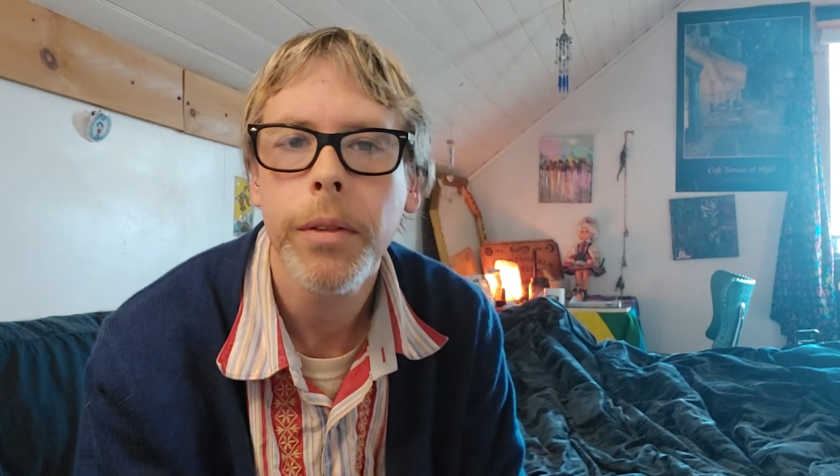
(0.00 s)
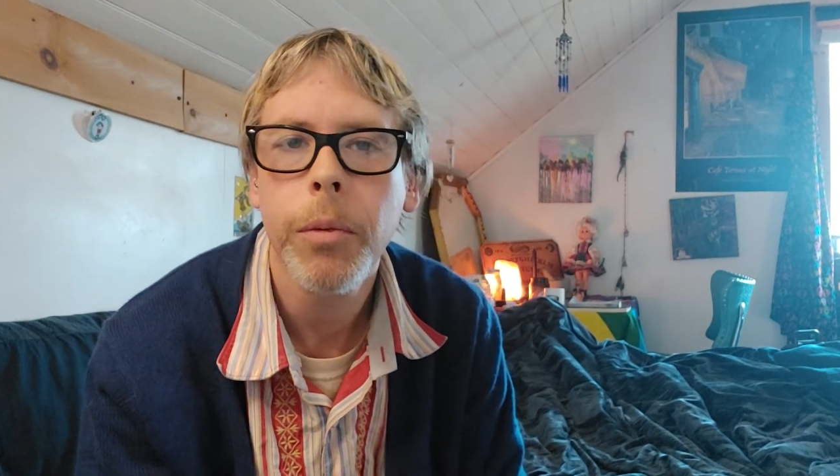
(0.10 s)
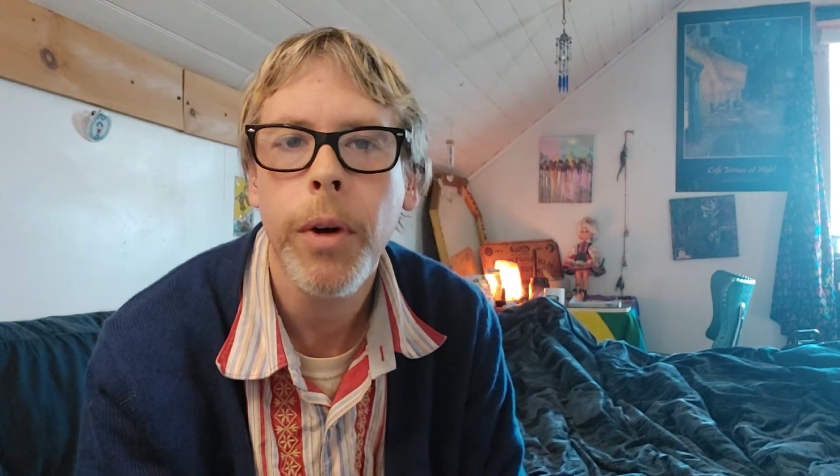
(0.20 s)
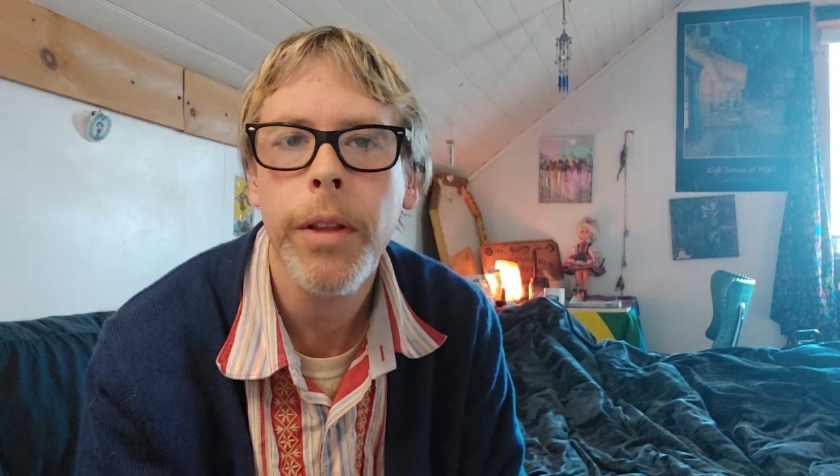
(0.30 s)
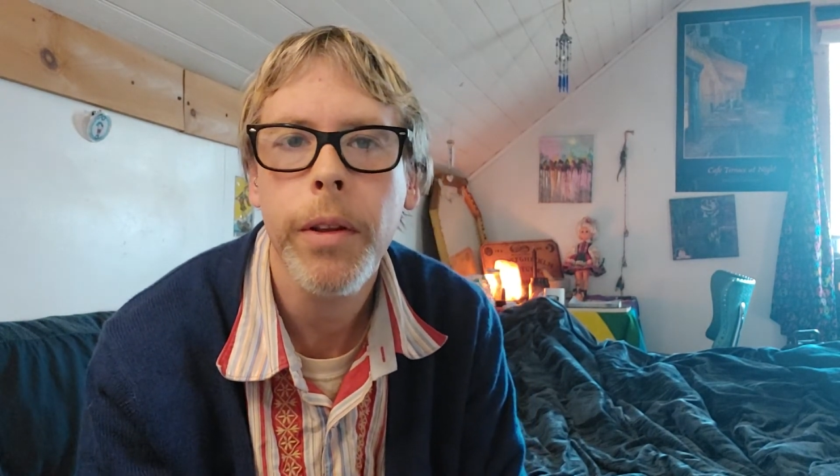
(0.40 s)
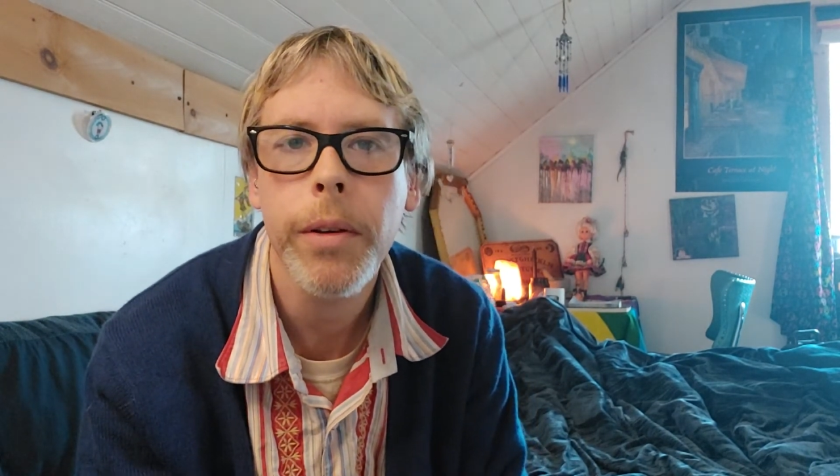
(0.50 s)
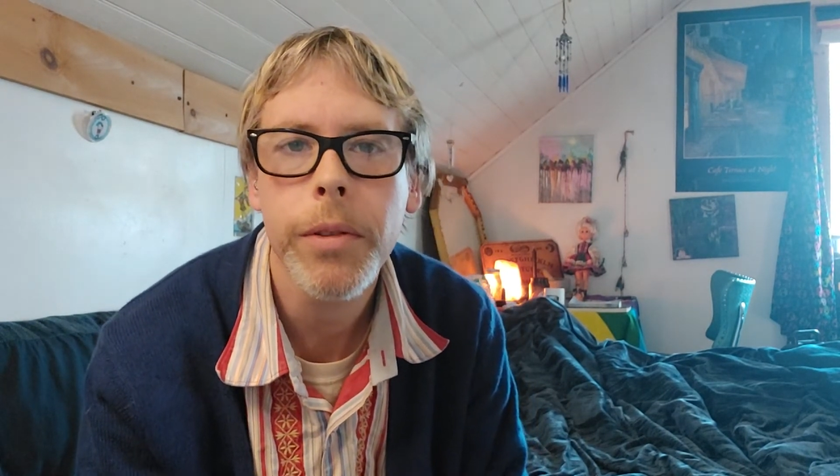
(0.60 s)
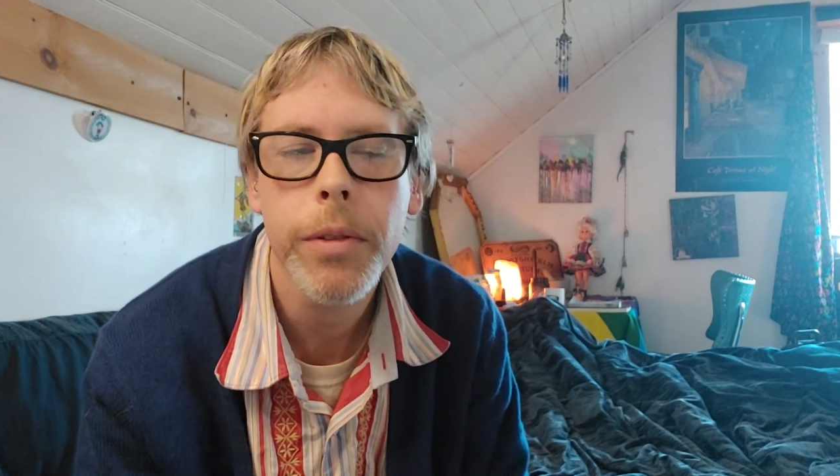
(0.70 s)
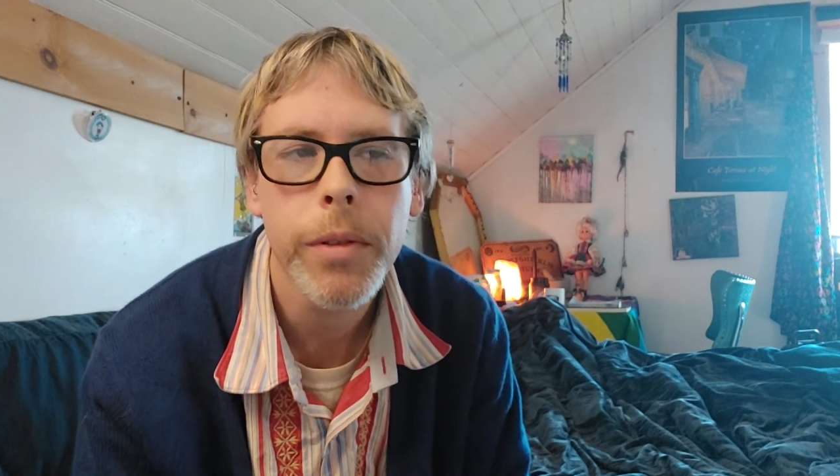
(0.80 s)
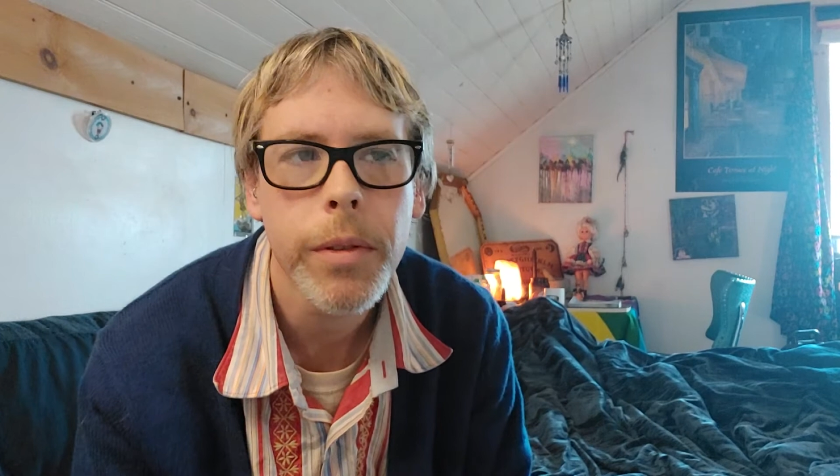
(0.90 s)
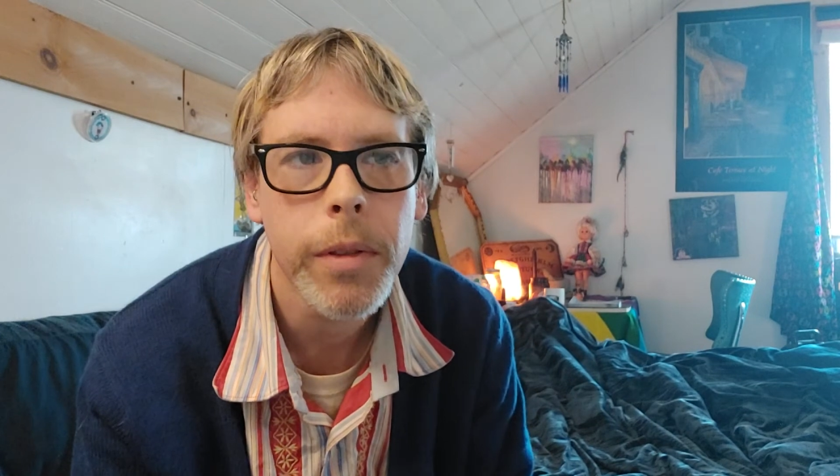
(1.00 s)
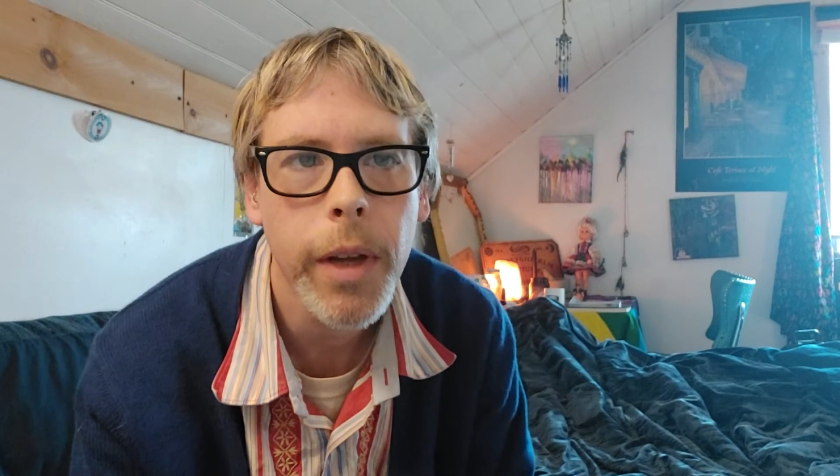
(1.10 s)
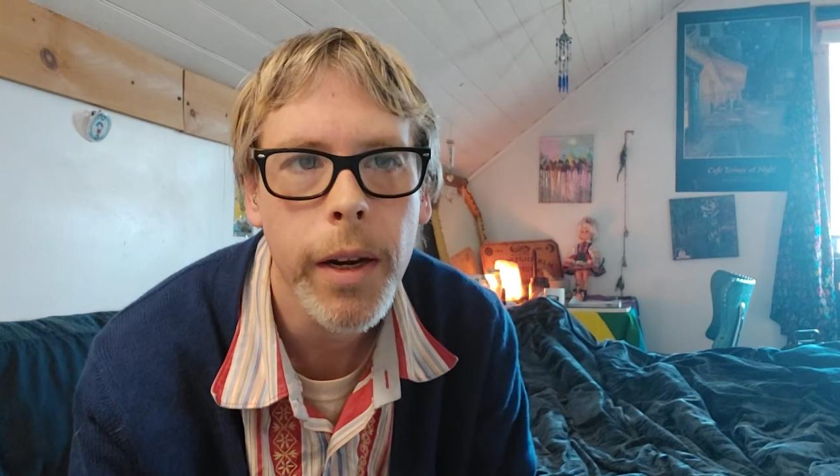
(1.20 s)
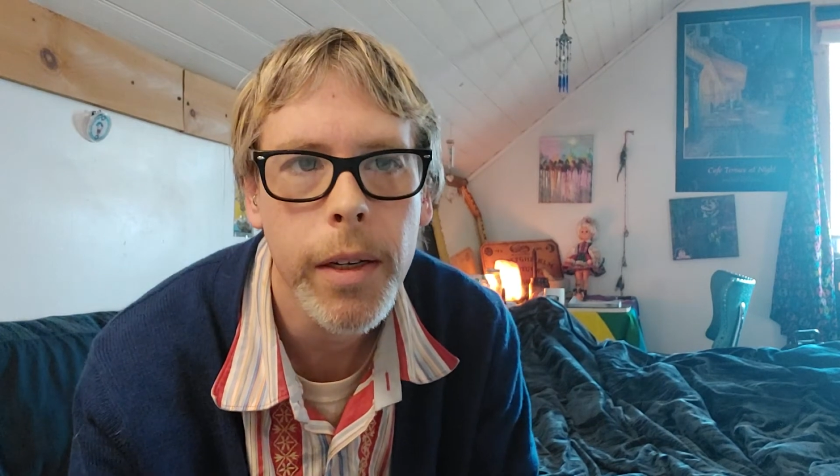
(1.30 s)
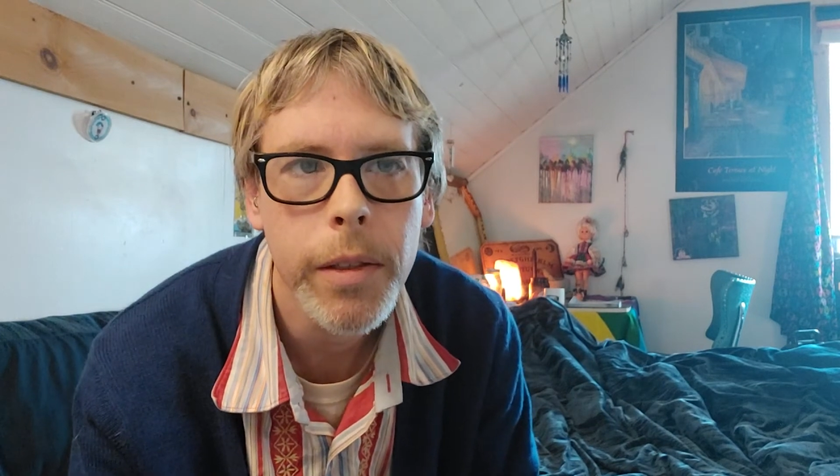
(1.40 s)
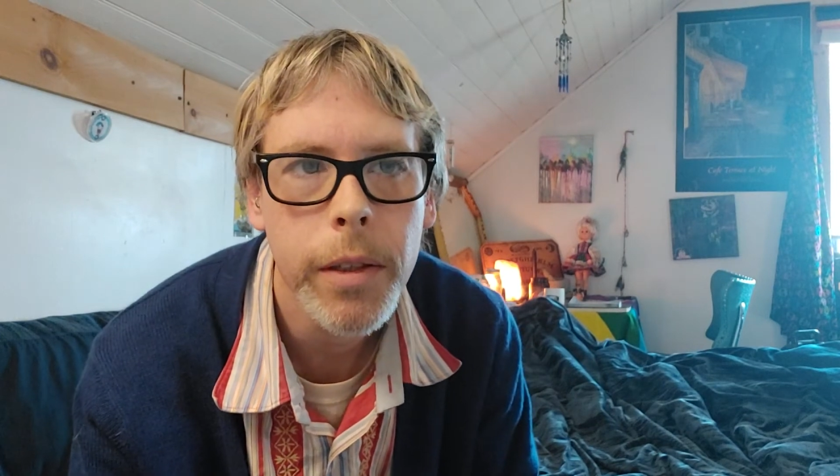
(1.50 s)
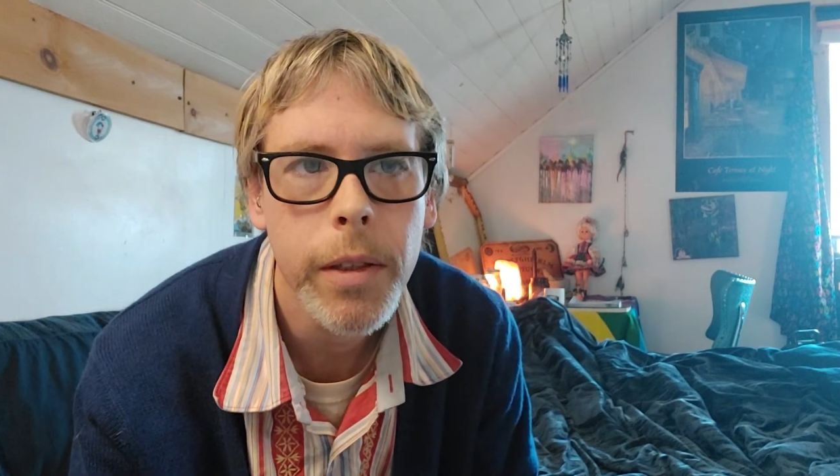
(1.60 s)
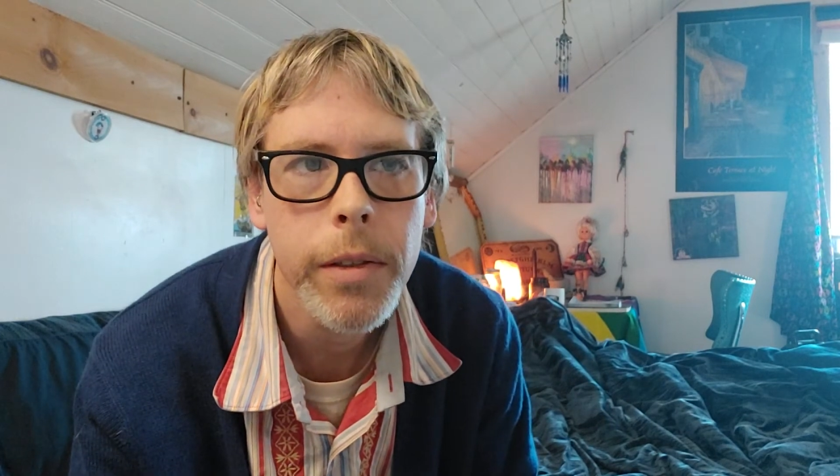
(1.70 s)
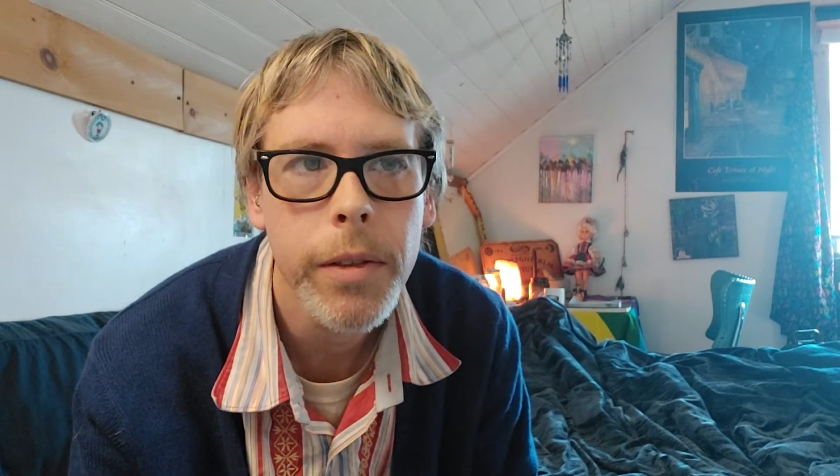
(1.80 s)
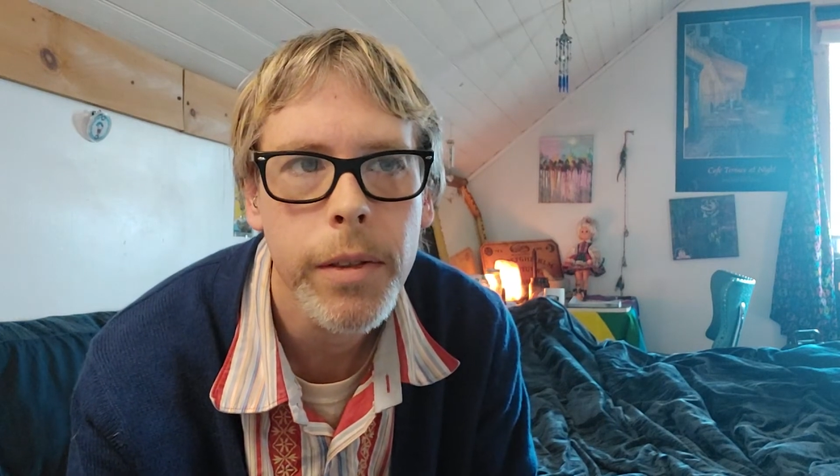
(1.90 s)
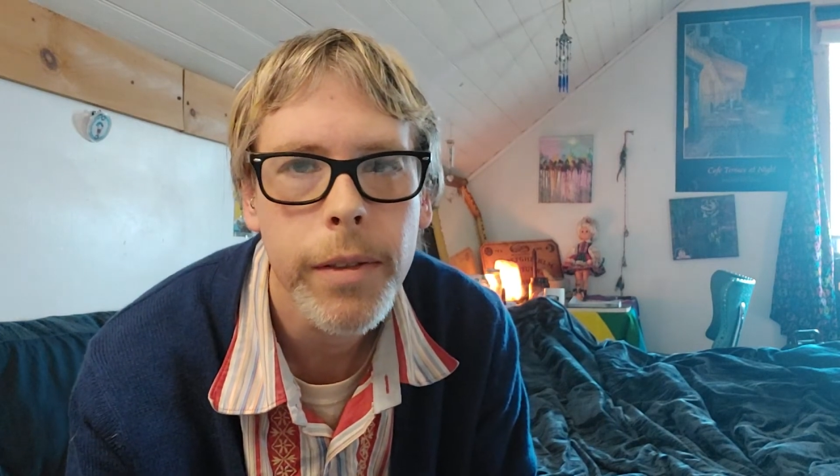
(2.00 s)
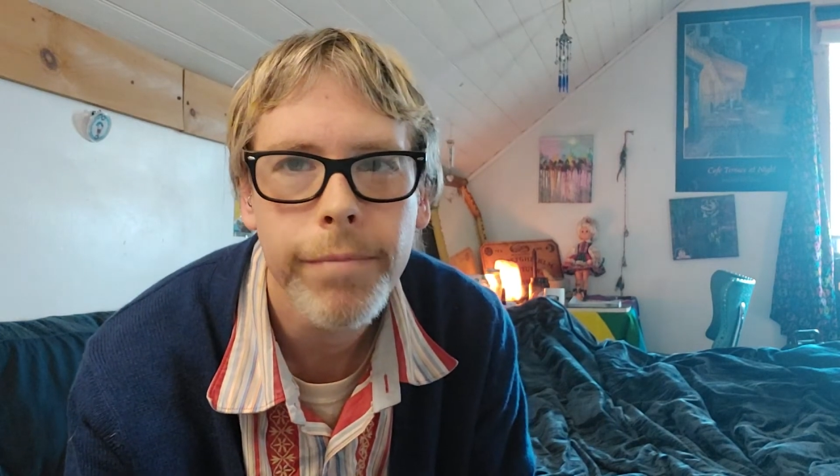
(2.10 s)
One of those characters